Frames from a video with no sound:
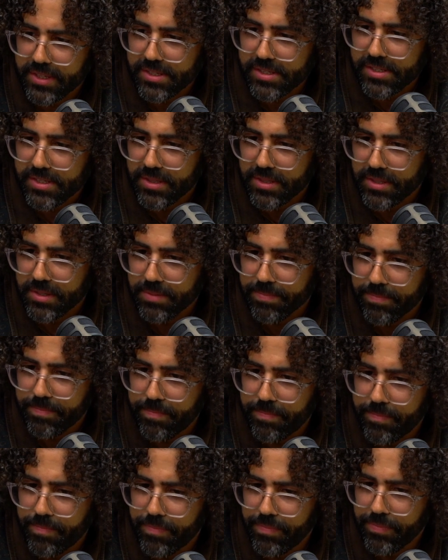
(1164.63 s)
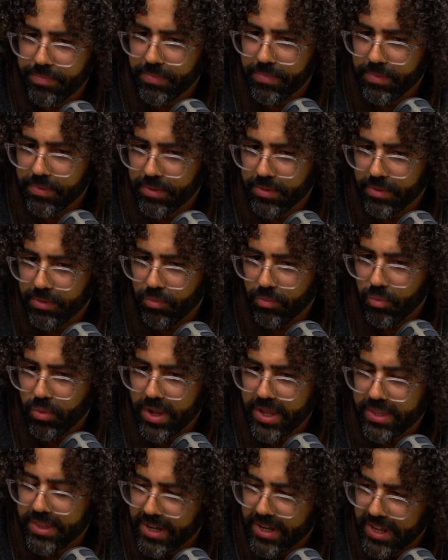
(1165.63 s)
the
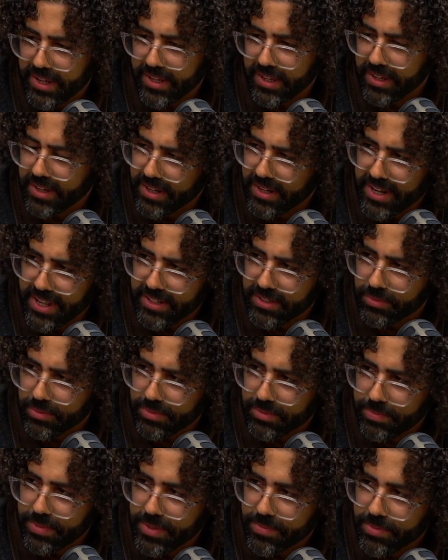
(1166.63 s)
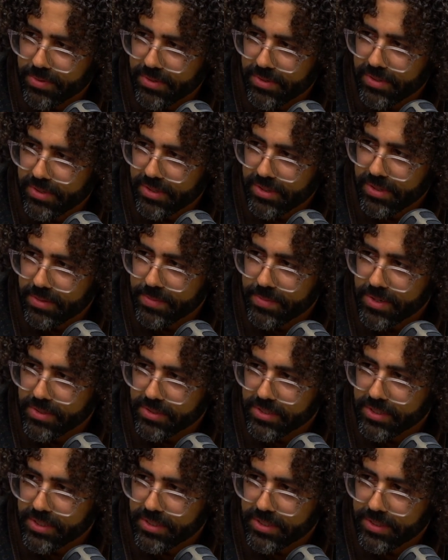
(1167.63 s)
way that I can connect with people the
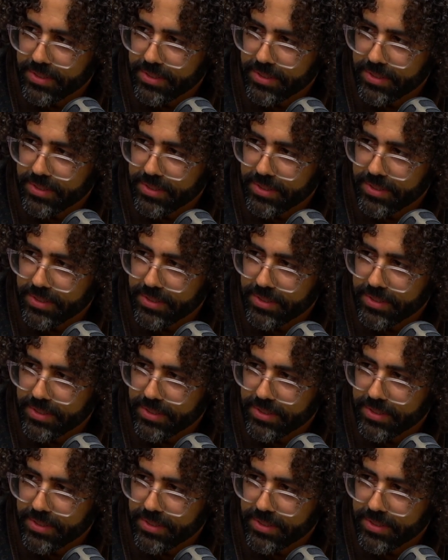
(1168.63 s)
most.